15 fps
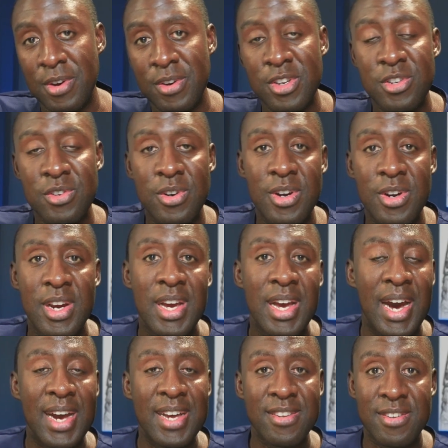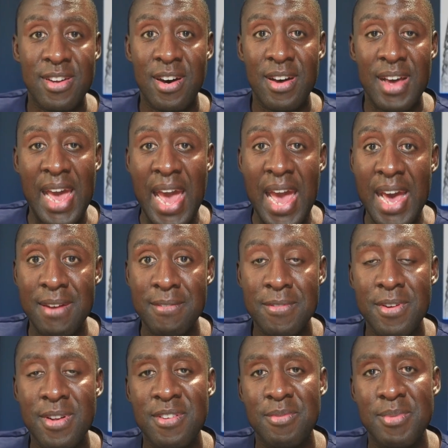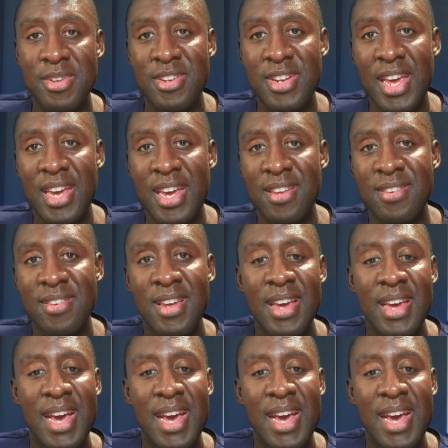short, I saw a handful of mistakes,